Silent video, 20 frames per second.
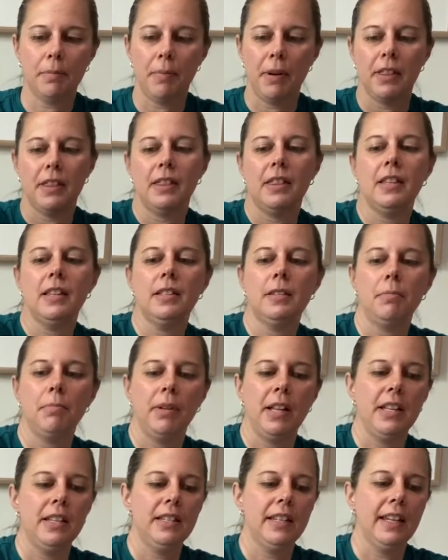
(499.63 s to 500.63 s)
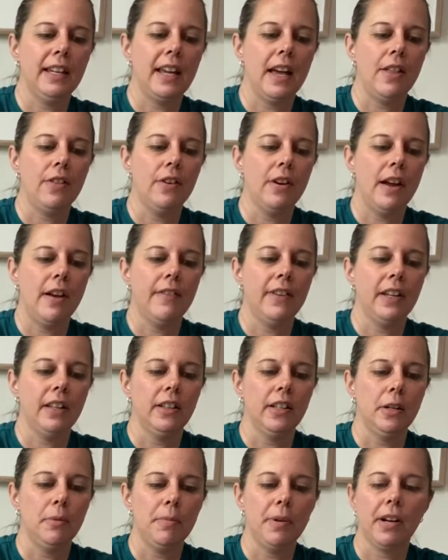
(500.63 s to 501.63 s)
But this blend together, having a
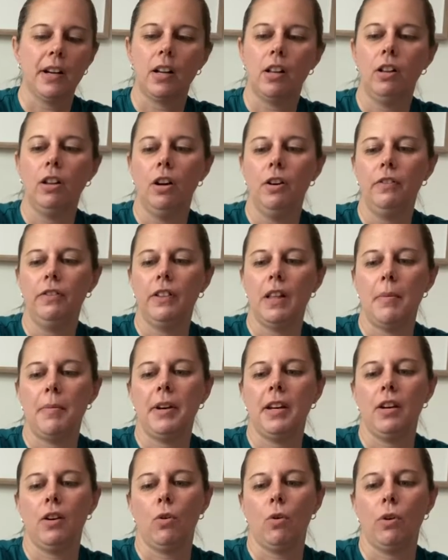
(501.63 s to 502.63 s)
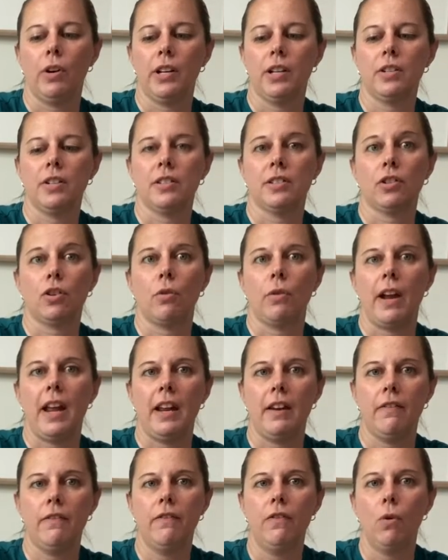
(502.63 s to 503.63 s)
little bit of clove, lemon, and orange is
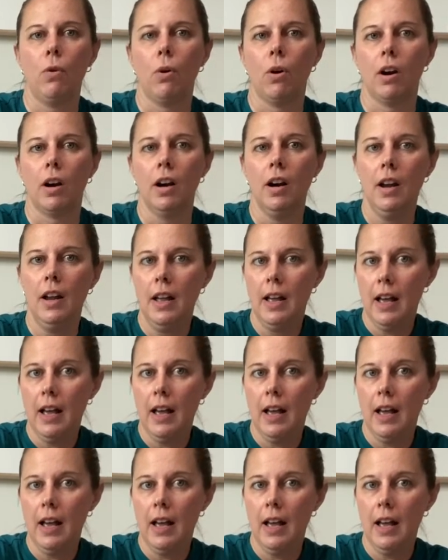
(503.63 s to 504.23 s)
great for